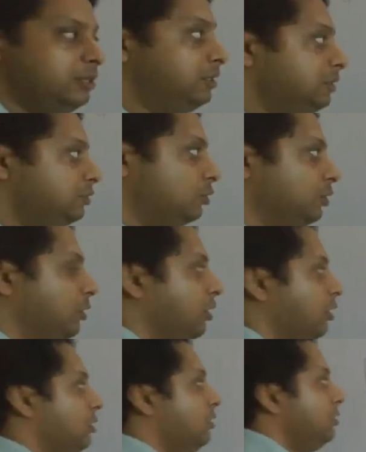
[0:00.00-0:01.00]

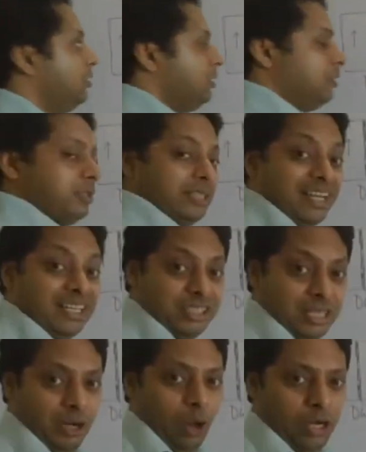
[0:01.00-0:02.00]
So there is
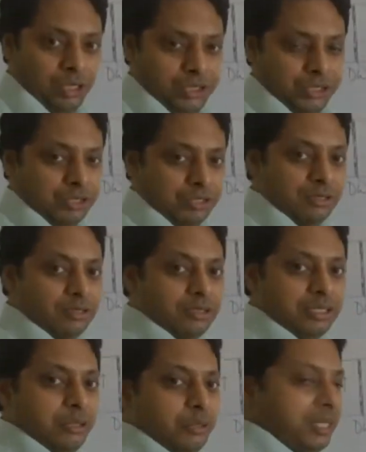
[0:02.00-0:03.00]
a loss
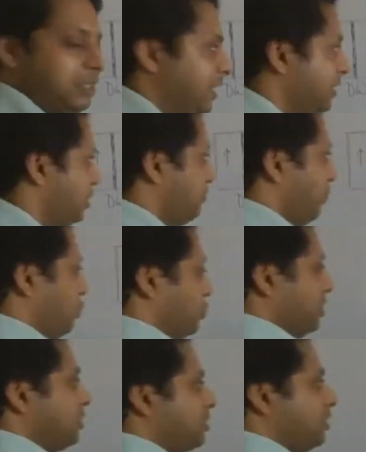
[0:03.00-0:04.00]
during this
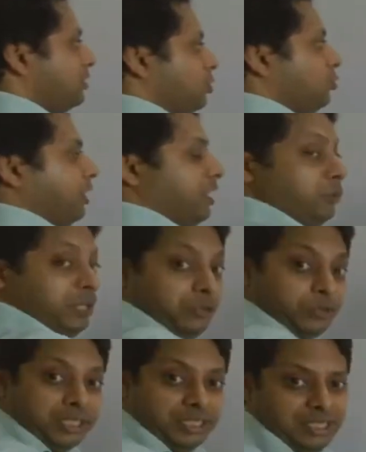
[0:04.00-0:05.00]
process. So when you use
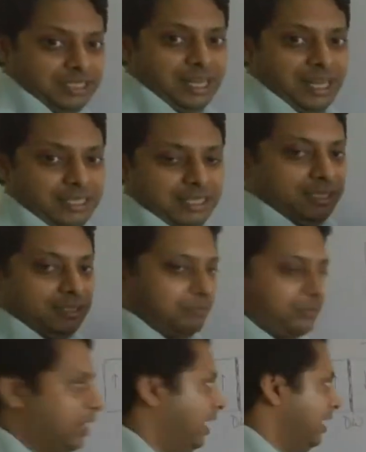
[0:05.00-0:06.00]
it in any
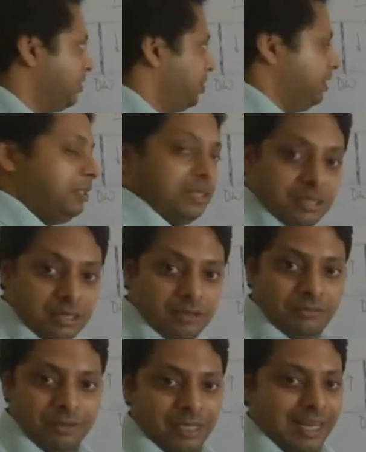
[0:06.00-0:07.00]
AC
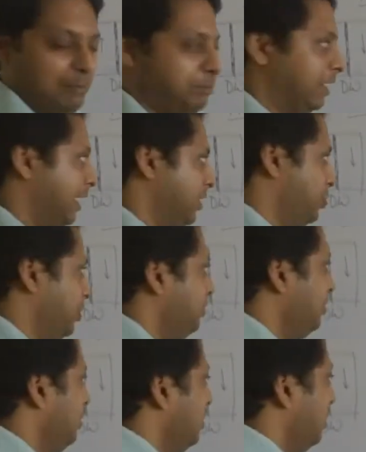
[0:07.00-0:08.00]
field
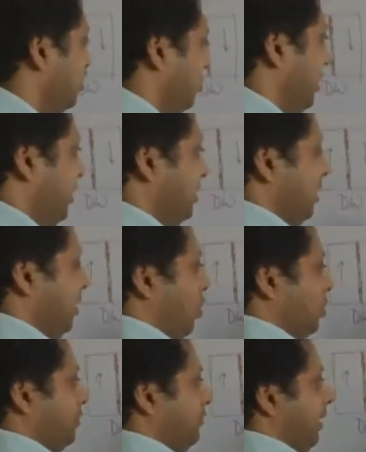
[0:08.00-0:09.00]
application, so there is a loss of